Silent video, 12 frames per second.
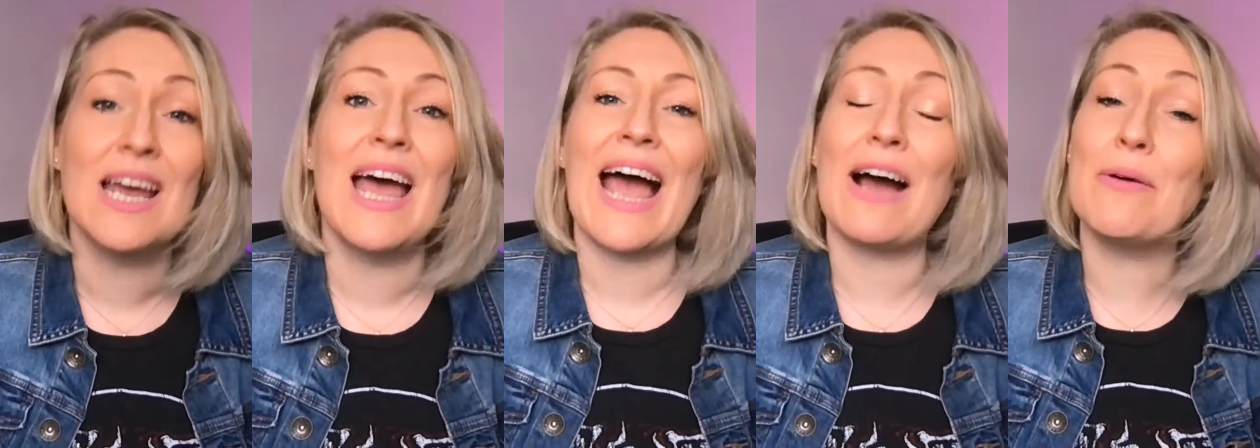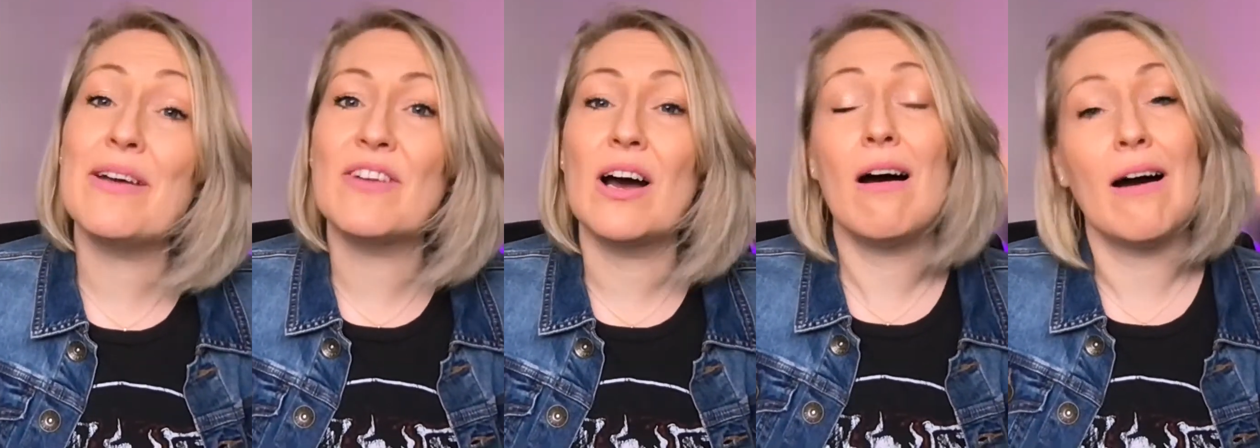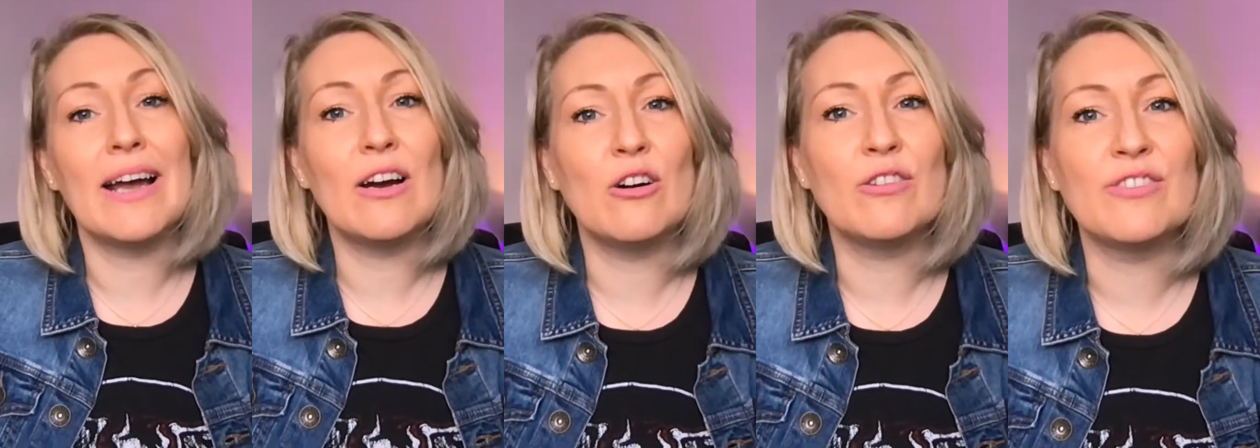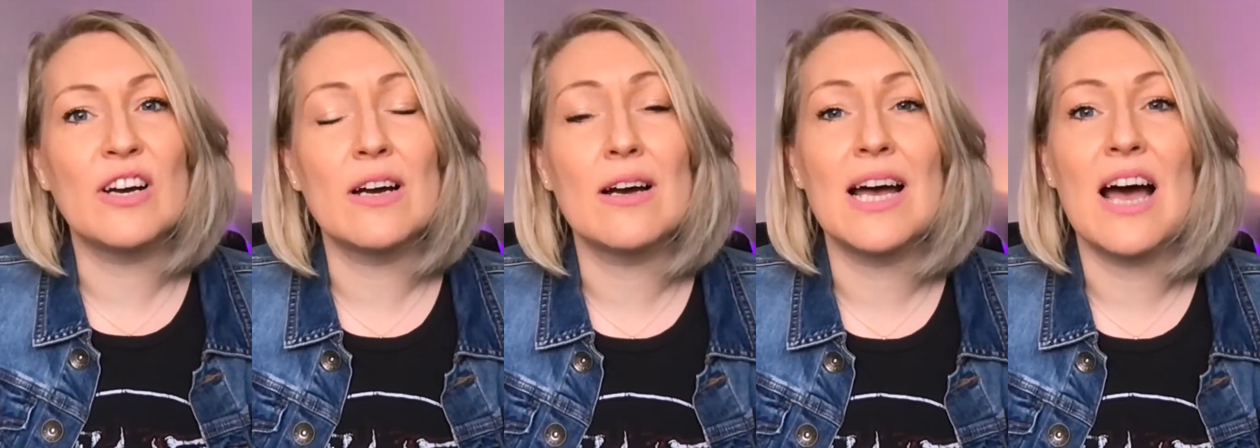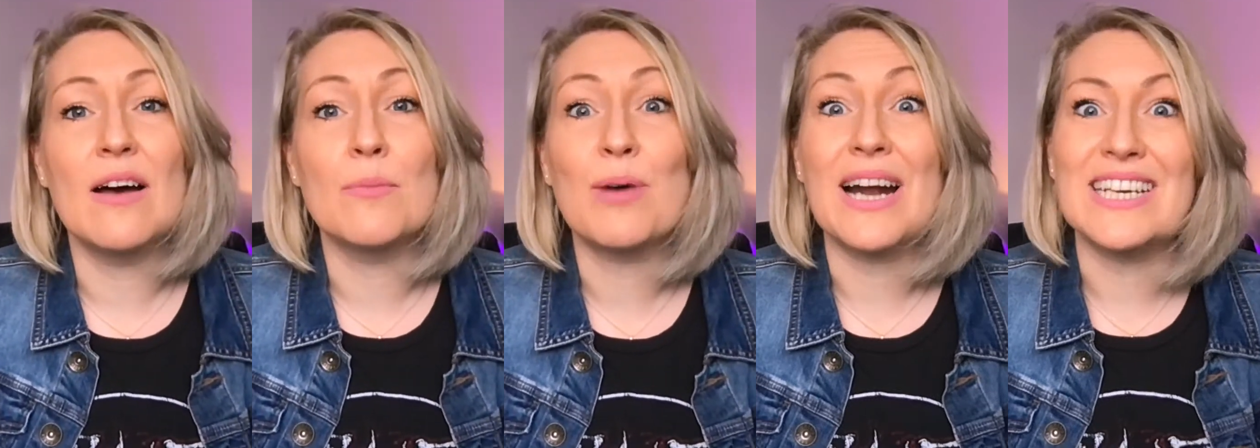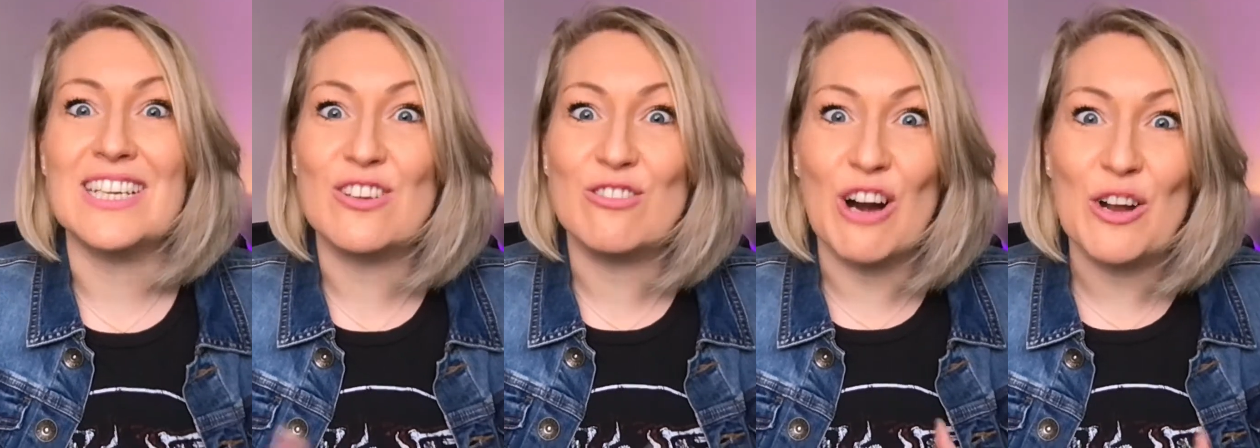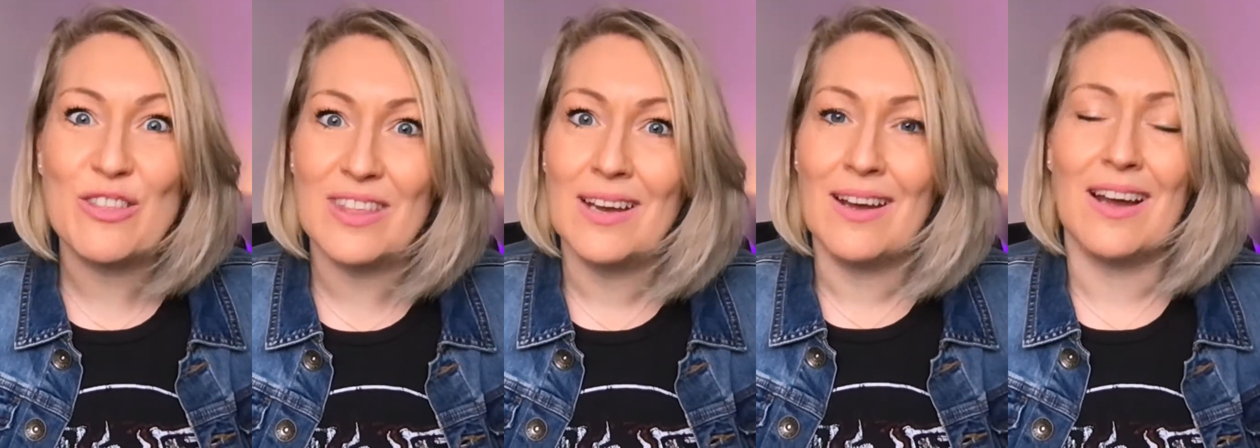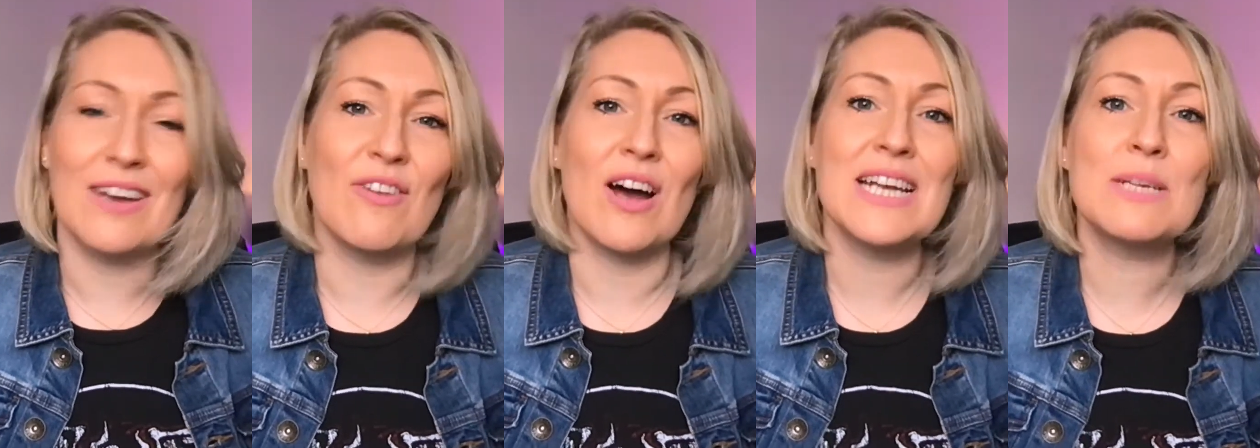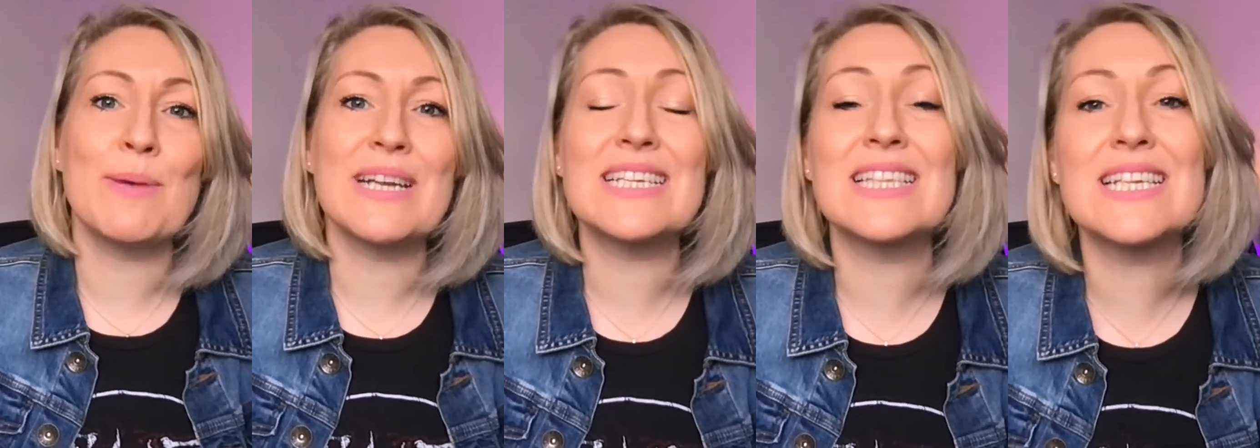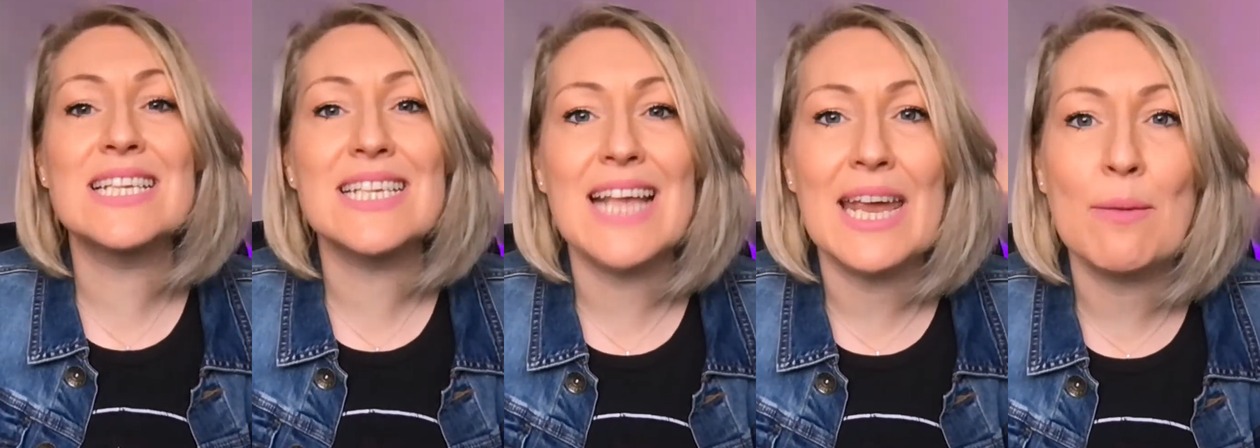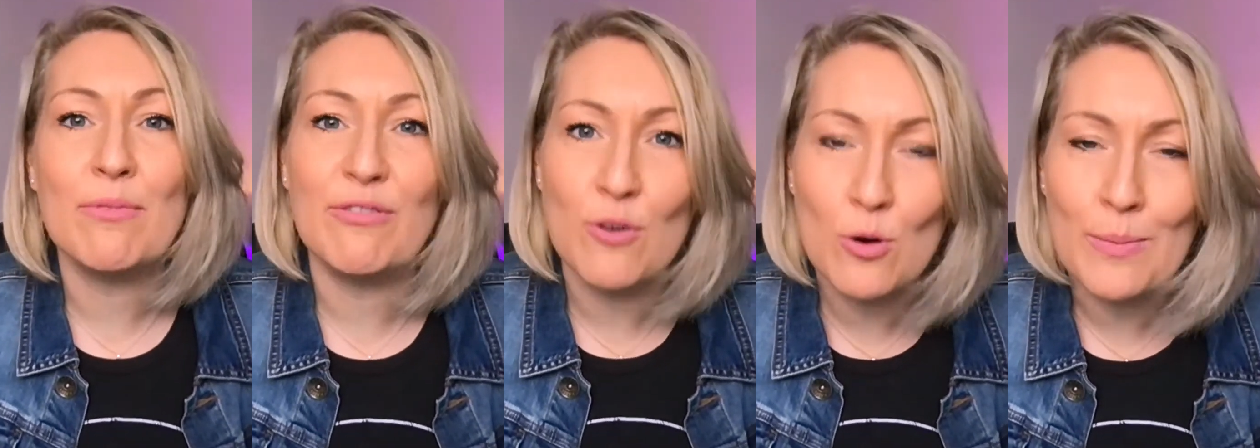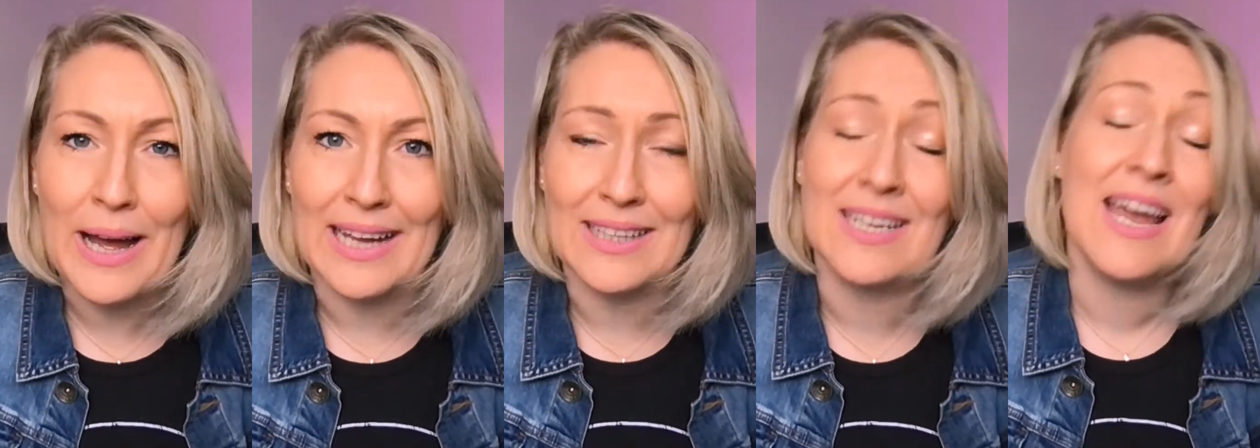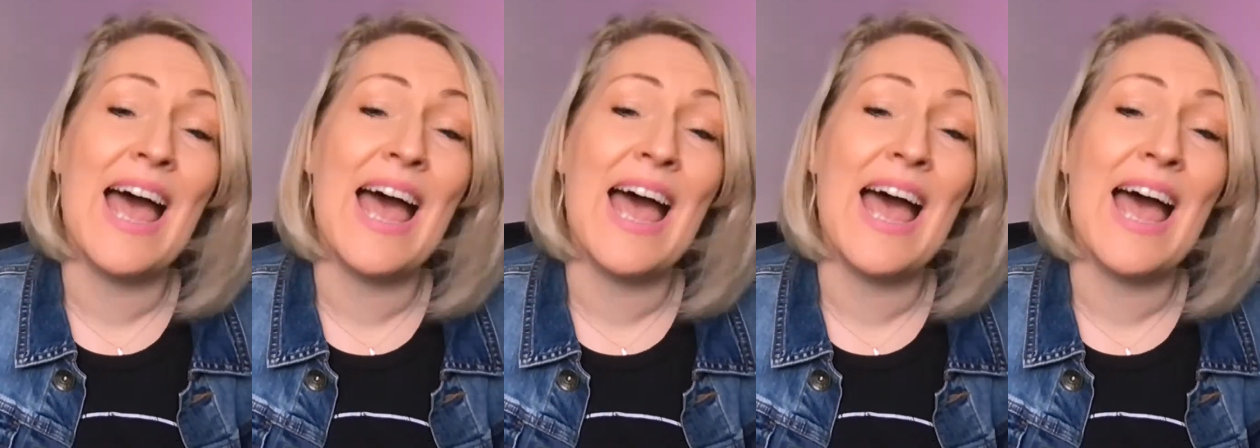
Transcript: However, I offer practice growth advice, but it's the same format,